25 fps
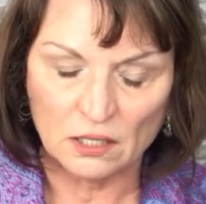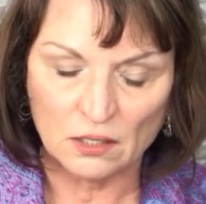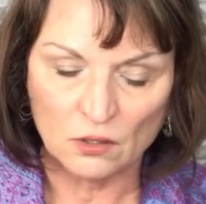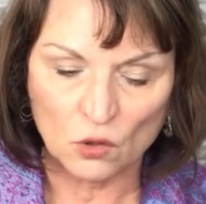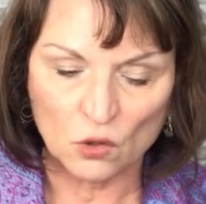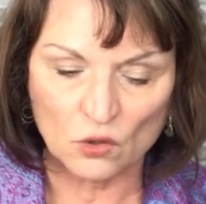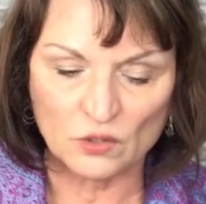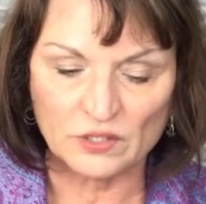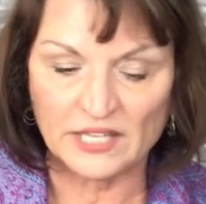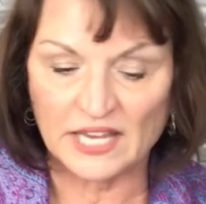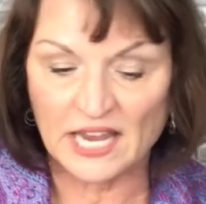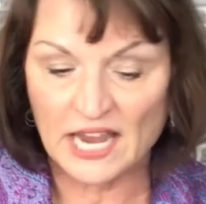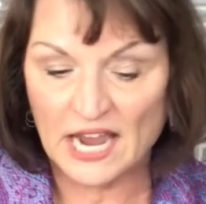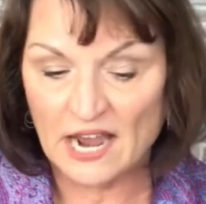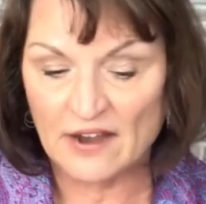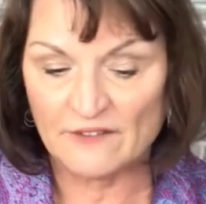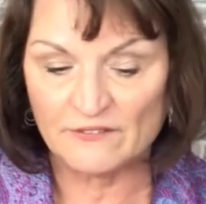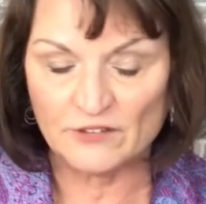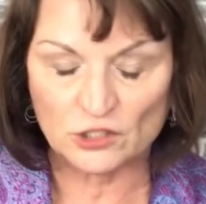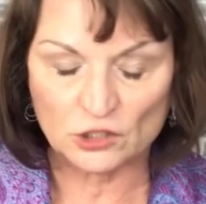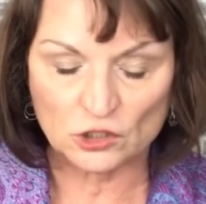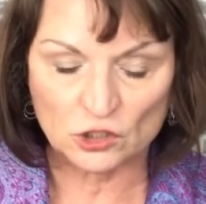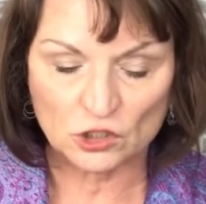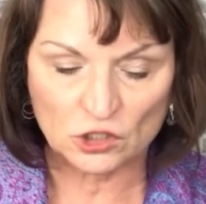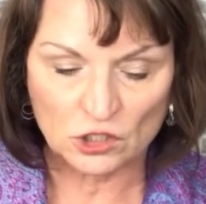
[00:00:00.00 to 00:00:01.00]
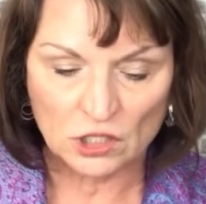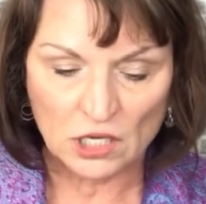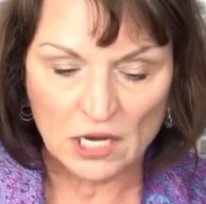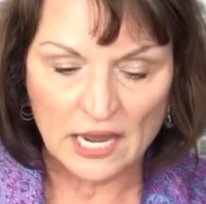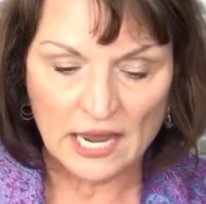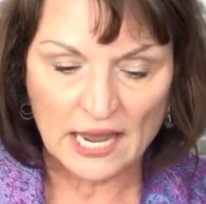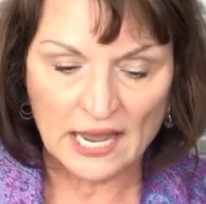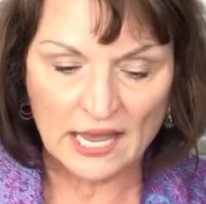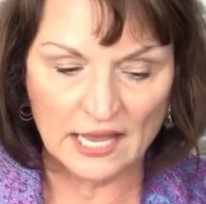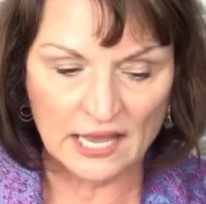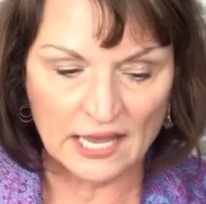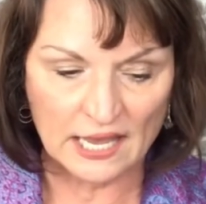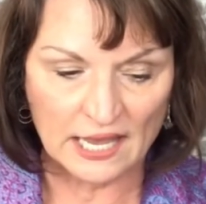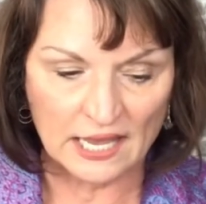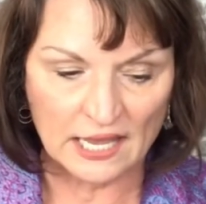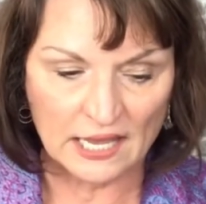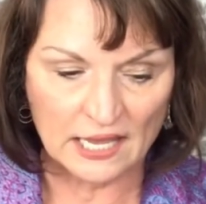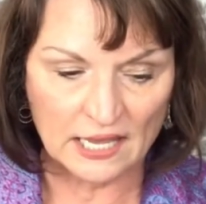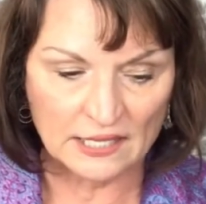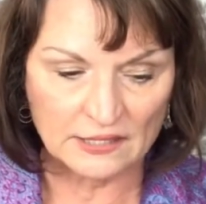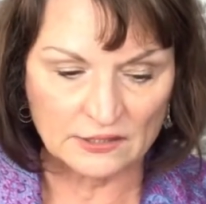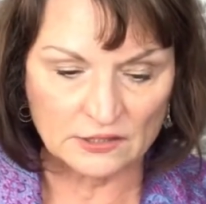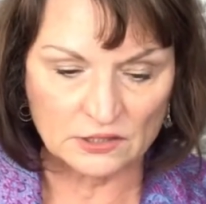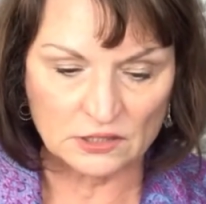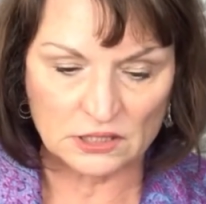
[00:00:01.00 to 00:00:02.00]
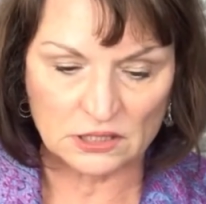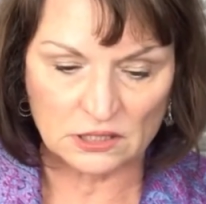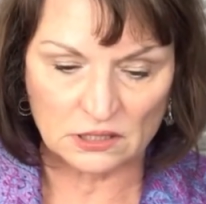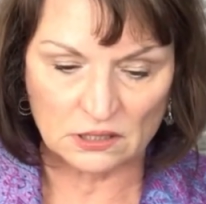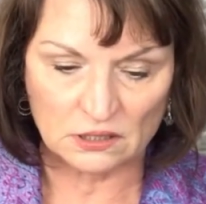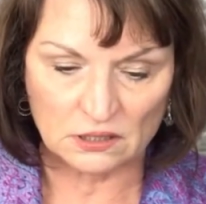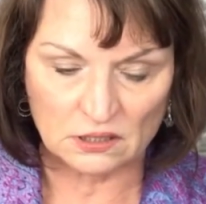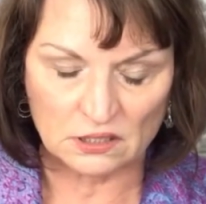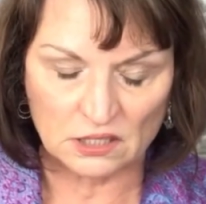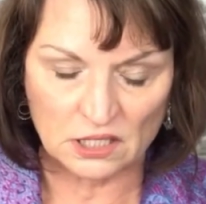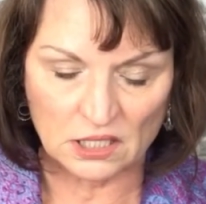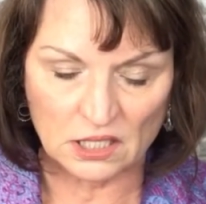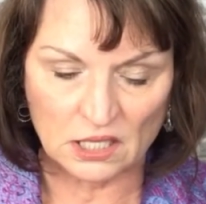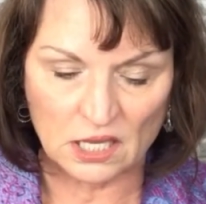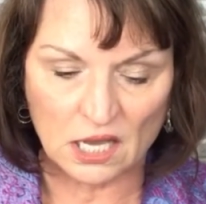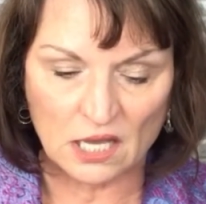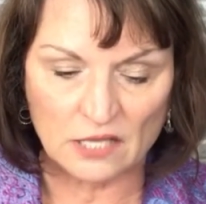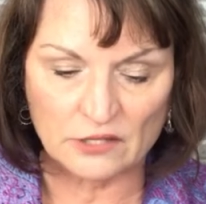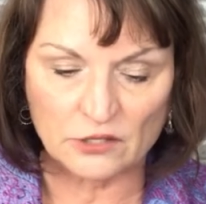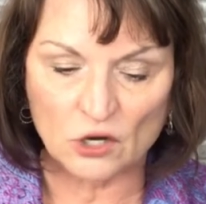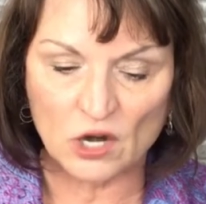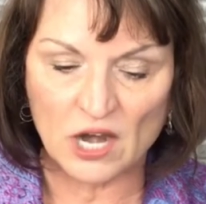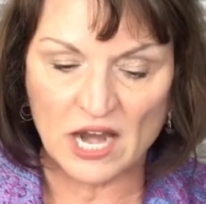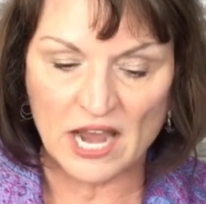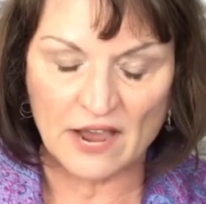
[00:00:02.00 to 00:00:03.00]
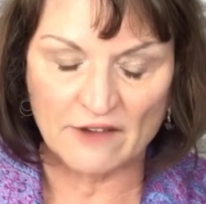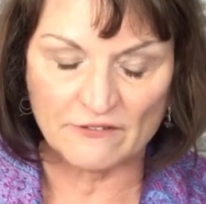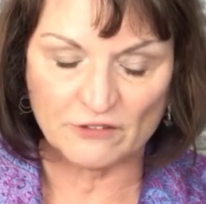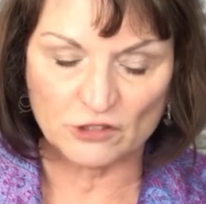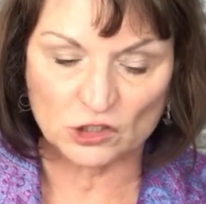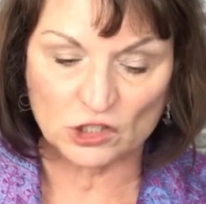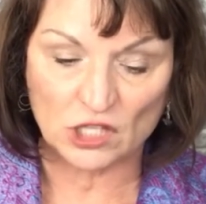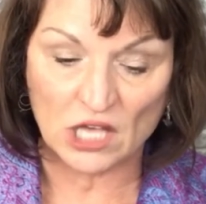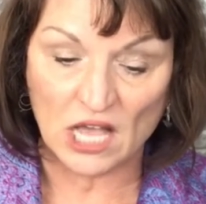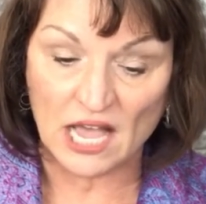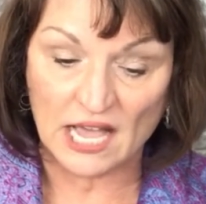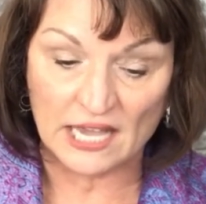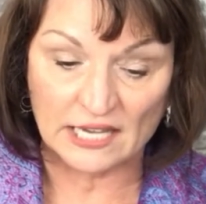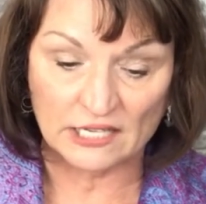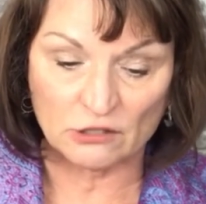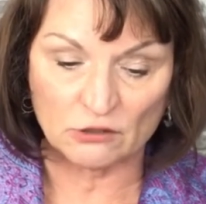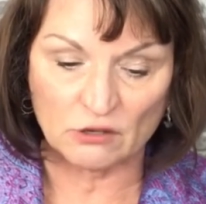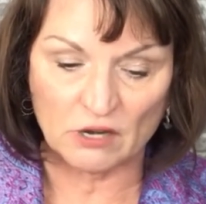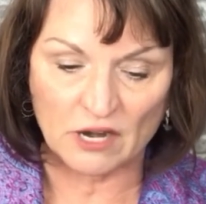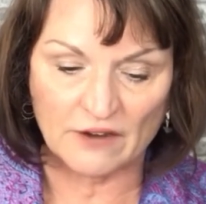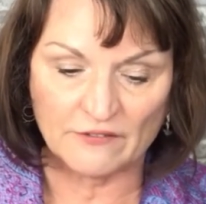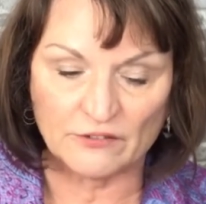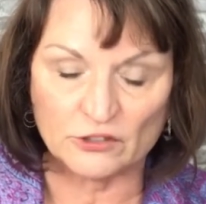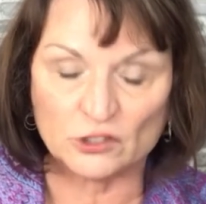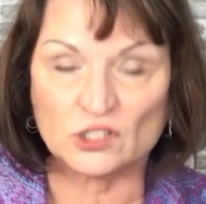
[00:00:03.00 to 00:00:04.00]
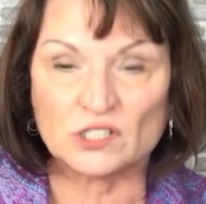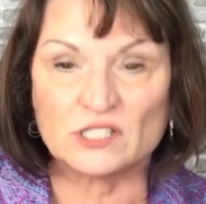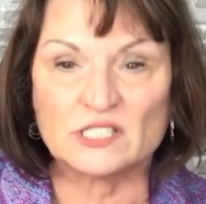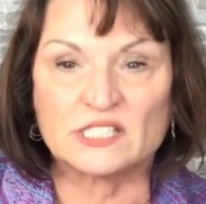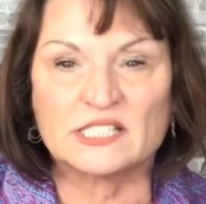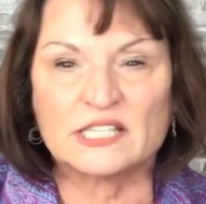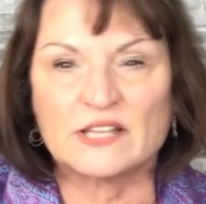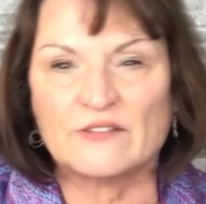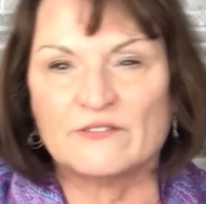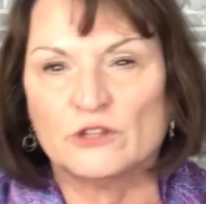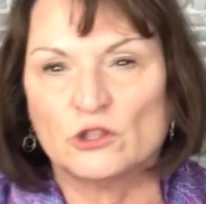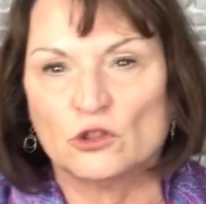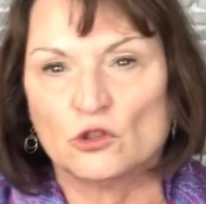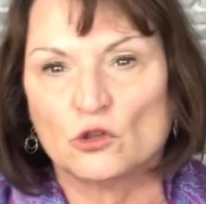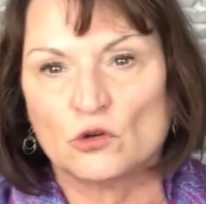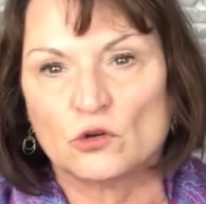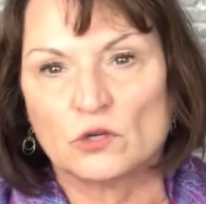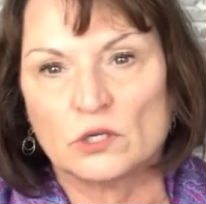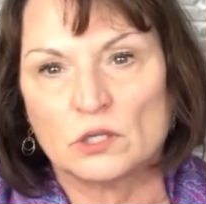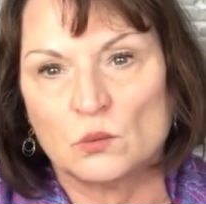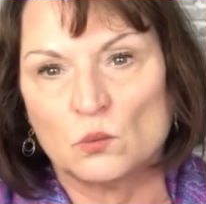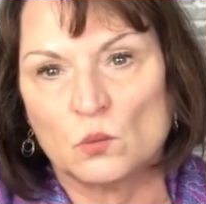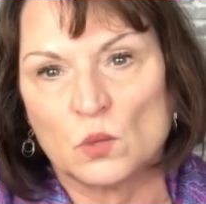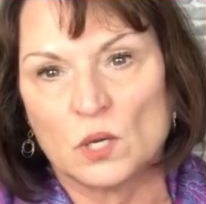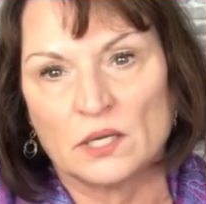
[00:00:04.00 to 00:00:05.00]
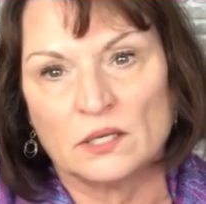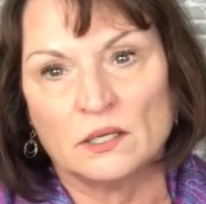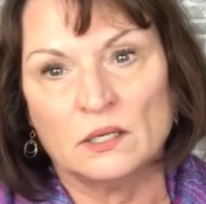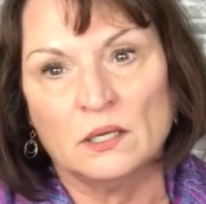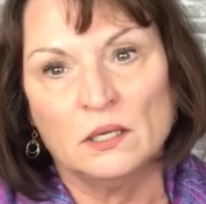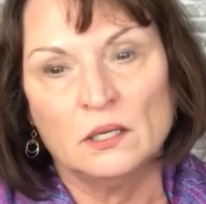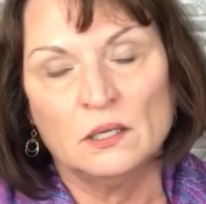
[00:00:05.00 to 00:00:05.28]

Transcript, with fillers: or the average and the other average, the higher average is 731.